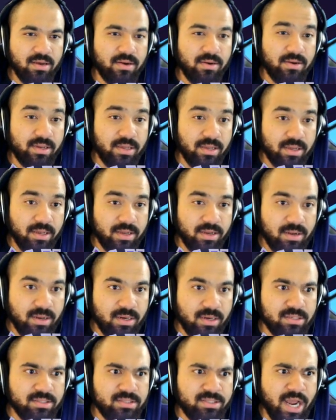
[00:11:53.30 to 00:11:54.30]
Oh, yeah?
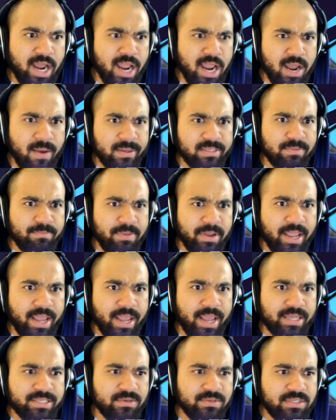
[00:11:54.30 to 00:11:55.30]
Damn, that's a
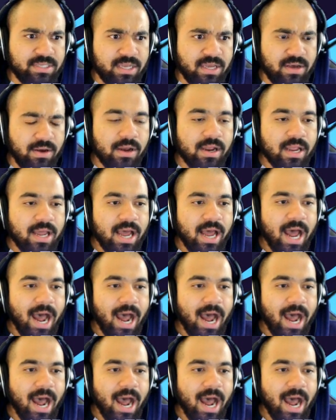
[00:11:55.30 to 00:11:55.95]
big-ass hotel.